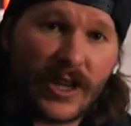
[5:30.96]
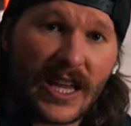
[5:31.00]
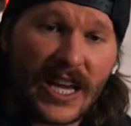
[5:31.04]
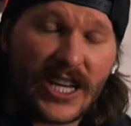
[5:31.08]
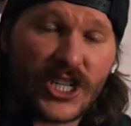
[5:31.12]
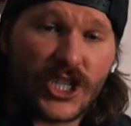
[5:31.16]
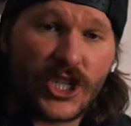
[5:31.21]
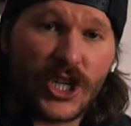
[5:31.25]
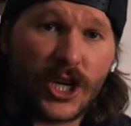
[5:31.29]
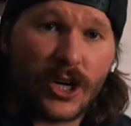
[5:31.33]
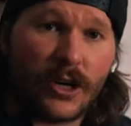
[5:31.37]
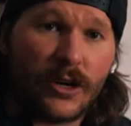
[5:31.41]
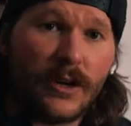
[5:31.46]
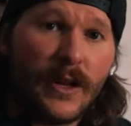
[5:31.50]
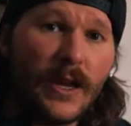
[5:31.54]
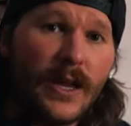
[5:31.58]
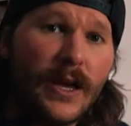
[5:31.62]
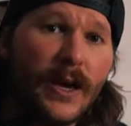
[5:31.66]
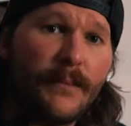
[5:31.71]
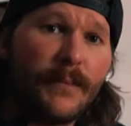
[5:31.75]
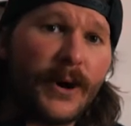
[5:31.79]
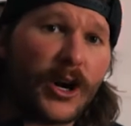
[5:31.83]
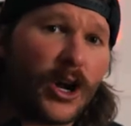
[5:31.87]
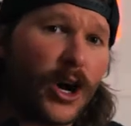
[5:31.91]
last year,
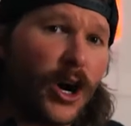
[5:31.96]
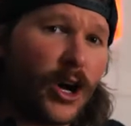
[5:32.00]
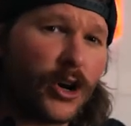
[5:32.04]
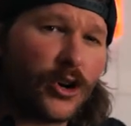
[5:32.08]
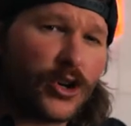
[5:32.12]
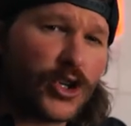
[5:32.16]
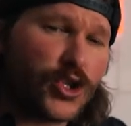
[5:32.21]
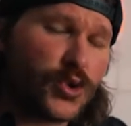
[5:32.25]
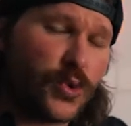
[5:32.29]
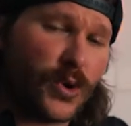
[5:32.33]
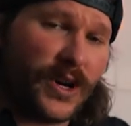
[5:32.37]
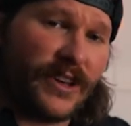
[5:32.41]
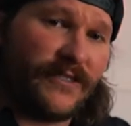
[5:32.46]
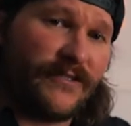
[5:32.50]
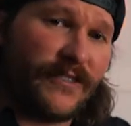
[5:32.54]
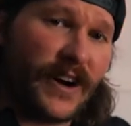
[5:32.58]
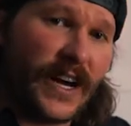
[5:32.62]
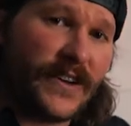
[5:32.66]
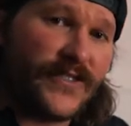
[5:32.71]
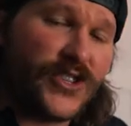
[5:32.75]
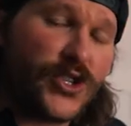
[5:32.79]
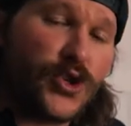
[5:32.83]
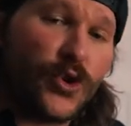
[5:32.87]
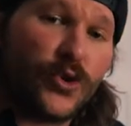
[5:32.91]
about
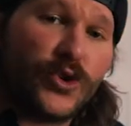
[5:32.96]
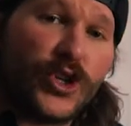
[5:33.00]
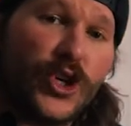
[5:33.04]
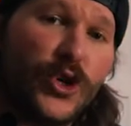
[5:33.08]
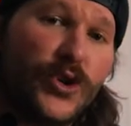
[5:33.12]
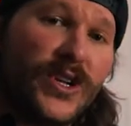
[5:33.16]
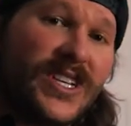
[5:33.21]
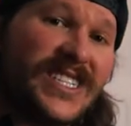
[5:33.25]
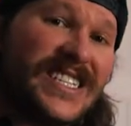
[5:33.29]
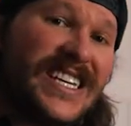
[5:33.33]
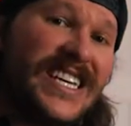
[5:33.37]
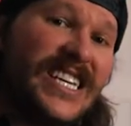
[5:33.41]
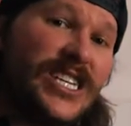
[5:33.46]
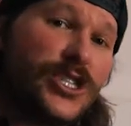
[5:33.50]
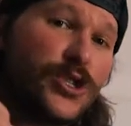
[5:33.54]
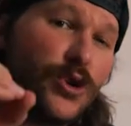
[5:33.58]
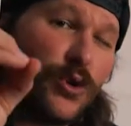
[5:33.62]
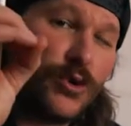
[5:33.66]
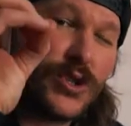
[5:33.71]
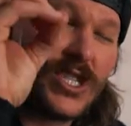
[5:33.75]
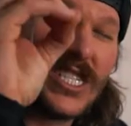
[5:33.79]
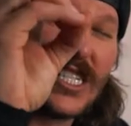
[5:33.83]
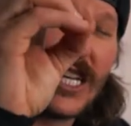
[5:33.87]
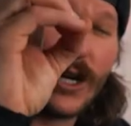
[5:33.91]
125 sold units. He
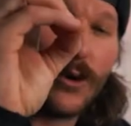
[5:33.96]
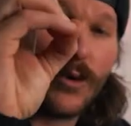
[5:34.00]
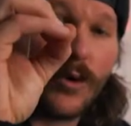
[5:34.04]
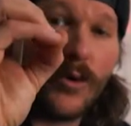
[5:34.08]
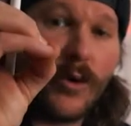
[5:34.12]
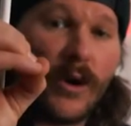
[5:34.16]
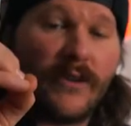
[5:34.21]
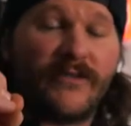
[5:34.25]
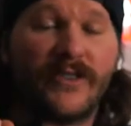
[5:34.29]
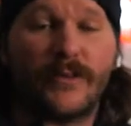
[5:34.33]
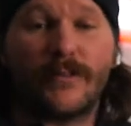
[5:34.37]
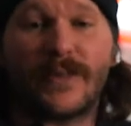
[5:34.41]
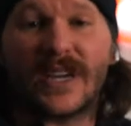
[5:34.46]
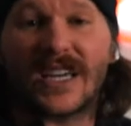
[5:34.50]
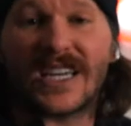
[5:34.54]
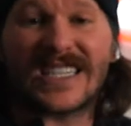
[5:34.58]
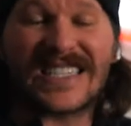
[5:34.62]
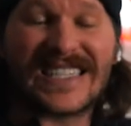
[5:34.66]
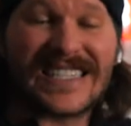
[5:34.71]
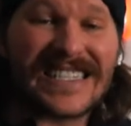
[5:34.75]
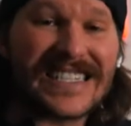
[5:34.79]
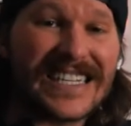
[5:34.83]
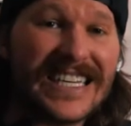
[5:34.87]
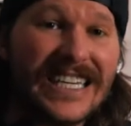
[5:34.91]
sold zero of them because
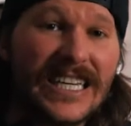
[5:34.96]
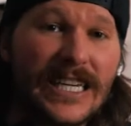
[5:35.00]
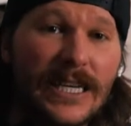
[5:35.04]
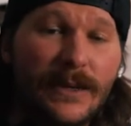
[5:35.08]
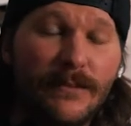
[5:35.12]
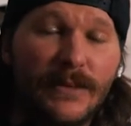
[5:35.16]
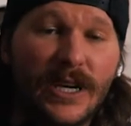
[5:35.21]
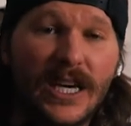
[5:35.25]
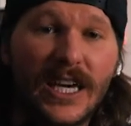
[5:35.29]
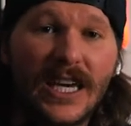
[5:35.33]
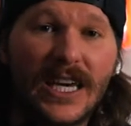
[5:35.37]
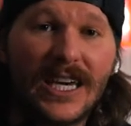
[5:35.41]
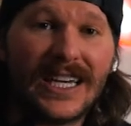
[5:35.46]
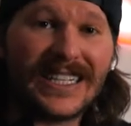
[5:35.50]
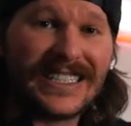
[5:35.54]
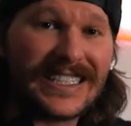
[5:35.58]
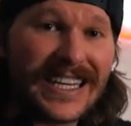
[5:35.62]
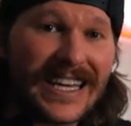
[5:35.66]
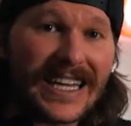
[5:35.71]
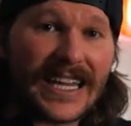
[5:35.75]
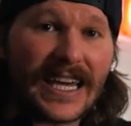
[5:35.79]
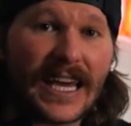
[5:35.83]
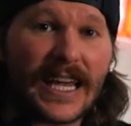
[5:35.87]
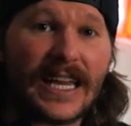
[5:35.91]
his team
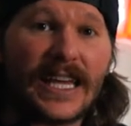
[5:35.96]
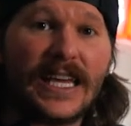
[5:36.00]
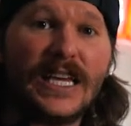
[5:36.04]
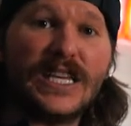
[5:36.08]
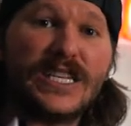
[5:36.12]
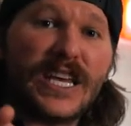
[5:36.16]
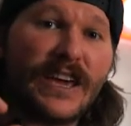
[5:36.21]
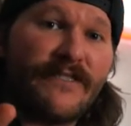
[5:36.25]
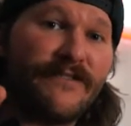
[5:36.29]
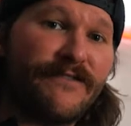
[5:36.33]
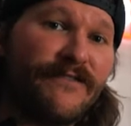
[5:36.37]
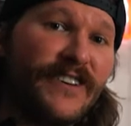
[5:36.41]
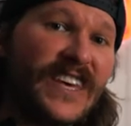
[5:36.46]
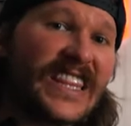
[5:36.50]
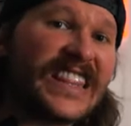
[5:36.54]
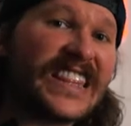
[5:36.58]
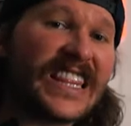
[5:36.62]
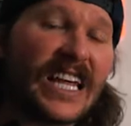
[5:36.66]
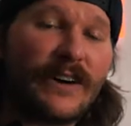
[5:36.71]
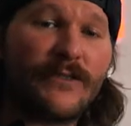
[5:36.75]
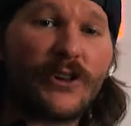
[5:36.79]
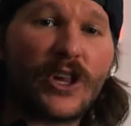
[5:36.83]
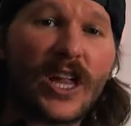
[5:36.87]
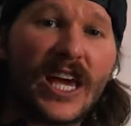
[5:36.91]
did it. He's a fifth
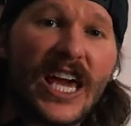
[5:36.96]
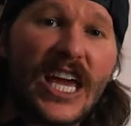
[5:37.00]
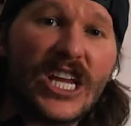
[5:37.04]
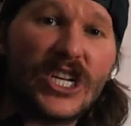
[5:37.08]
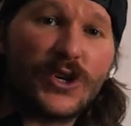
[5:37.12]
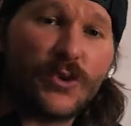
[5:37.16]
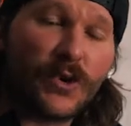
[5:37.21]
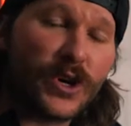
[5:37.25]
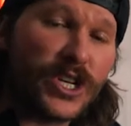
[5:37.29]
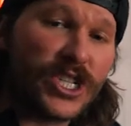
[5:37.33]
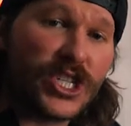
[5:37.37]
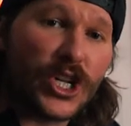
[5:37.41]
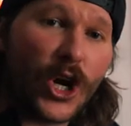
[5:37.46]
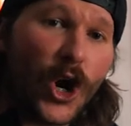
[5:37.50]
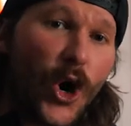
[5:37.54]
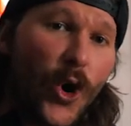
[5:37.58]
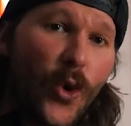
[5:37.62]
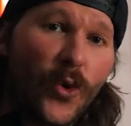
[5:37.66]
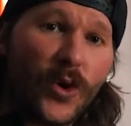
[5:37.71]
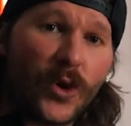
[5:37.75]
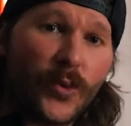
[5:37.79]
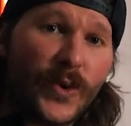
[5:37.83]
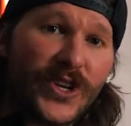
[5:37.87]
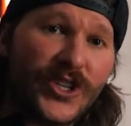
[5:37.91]
level agent where he's an
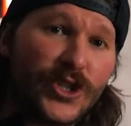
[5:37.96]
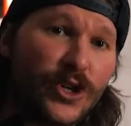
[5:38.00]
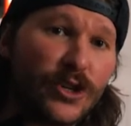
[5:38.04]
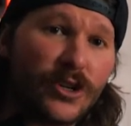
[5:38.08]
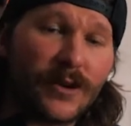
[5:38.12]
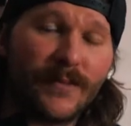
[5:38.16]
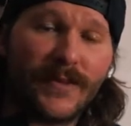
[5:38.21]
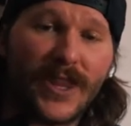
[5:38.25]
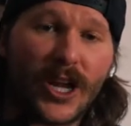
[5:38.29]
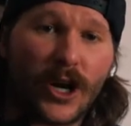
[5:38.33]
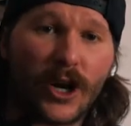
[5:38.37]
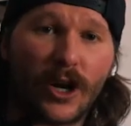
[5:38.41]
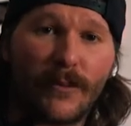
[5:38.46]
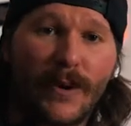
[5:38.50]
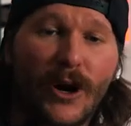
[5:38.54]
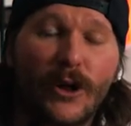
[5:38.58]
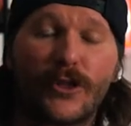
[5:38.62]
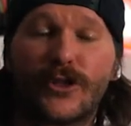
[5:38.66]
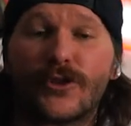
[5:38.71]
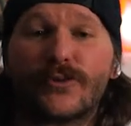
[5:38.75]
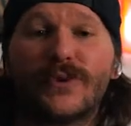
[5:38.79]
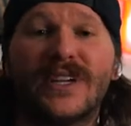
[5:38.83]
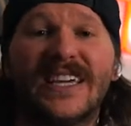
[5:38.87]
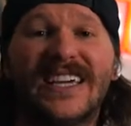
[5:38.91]
owner. We took him there in
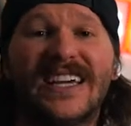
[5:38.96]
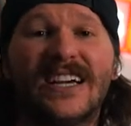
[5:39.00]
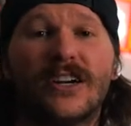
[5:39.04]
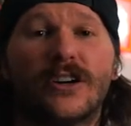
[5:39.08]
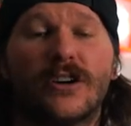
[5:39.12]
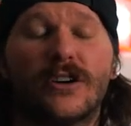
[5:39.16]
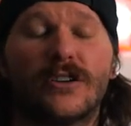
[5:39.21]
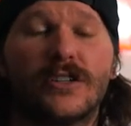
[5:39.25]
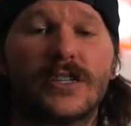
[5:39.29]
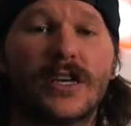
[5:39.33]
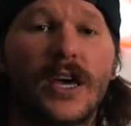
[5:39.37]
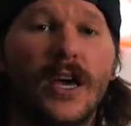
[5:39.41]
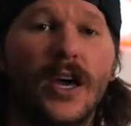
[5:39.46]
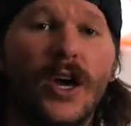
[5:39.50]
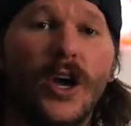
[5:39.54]
about three years.